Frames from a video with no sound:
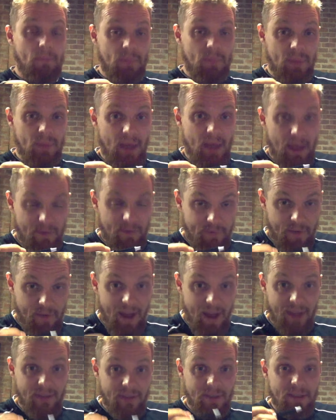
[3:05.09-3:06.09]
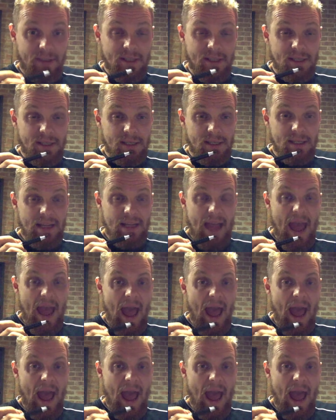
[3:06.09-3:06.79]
the fact that this is the